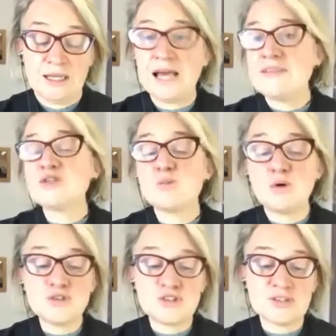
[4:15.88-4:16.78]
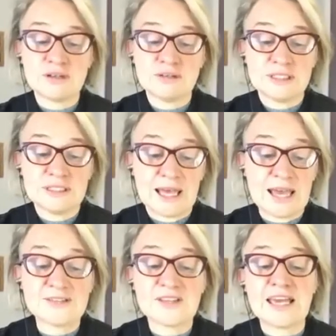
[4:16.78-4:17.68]
Now, this was,
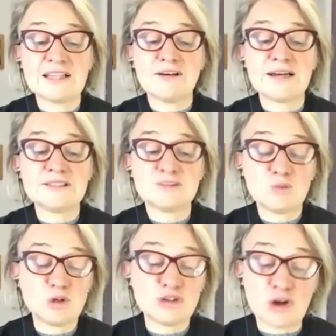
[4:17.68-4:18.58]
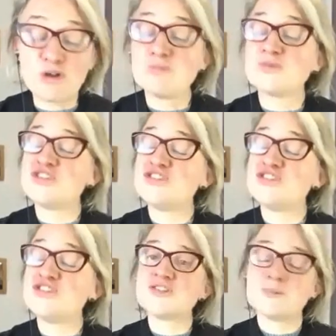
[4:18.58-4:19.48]
as the headline word hope
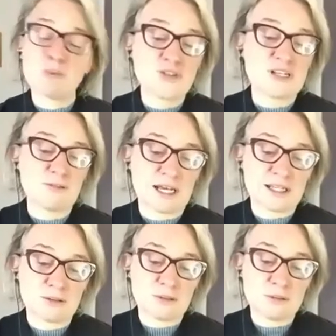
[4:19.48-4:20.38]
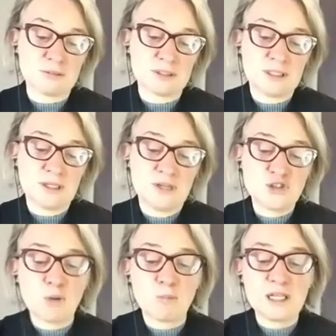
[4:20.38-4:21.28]
suggests, a positive article.
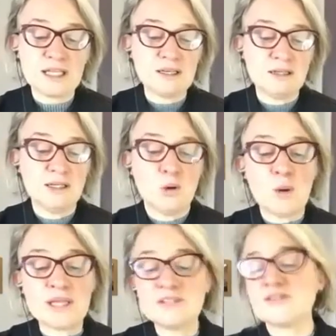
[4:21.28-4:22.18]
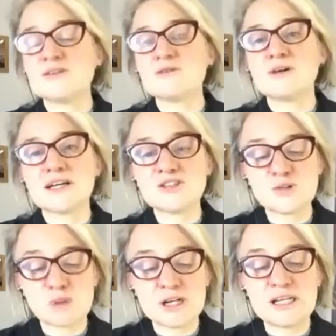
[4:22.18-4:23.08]
Top billing went to the
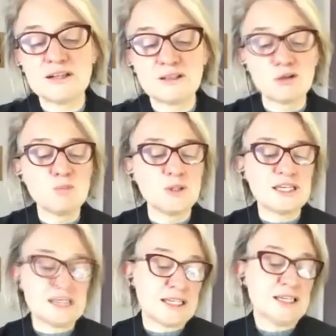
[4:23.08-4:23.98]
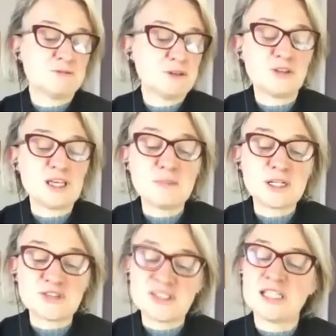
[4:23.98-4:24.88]
fast-spreading globally
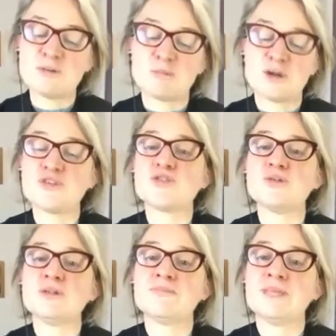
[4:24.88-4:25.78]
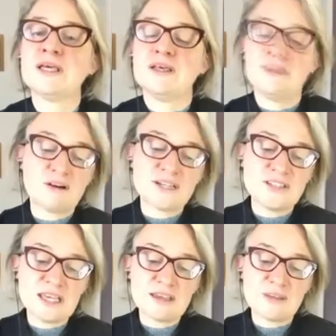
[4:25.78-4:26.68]
15-minute city proposal, the
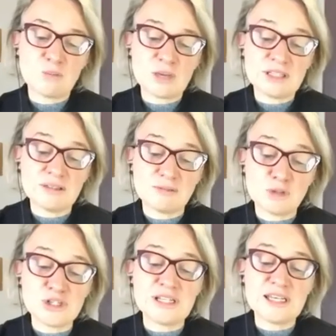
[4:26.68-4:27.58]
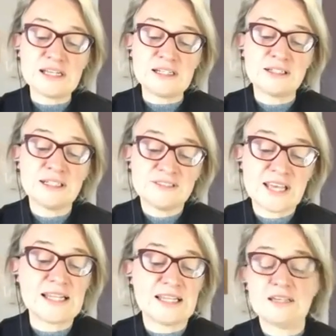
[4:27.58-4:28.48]
idea that when what you need
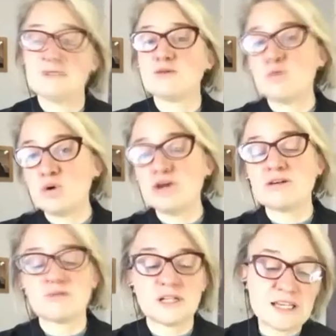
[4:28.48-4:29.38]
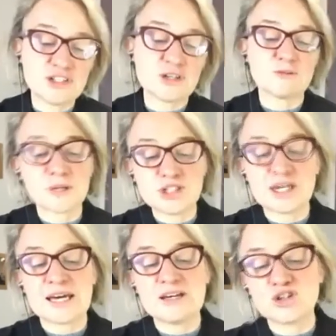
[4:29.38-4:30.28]
daily for work, for leisure, for
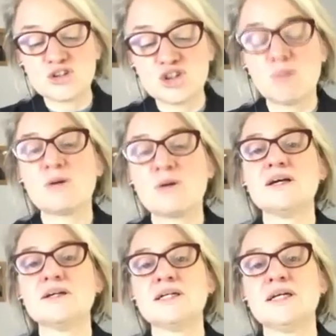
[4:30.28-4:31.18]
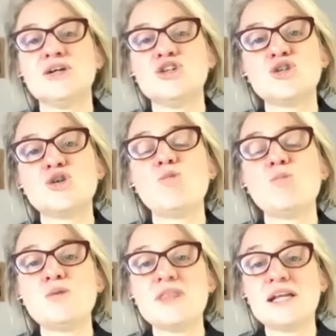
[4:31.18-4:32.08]
education and shopping should all
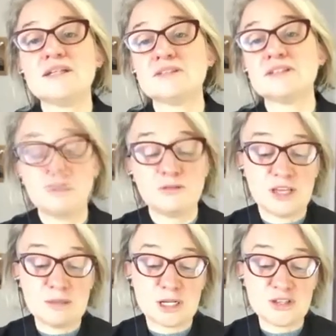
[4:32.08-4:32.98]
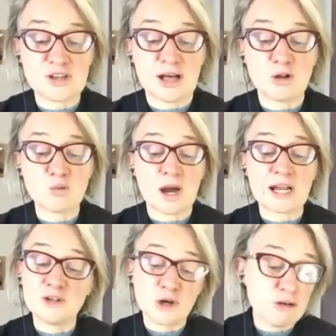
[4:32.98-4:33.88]
be within a 15-minute cycle
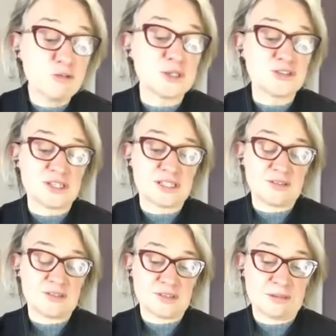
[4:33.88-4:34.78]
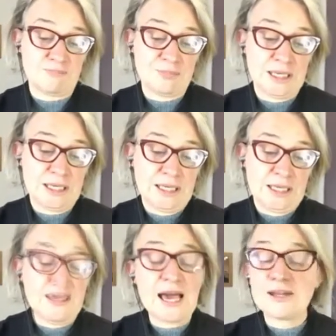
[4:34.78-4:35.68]
ride of your home in cities.
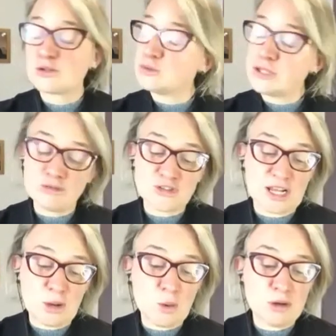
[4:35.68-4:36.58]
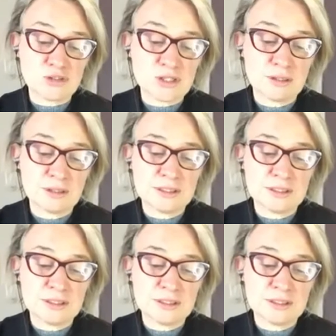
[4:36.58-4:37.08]
The article notes, and I quote,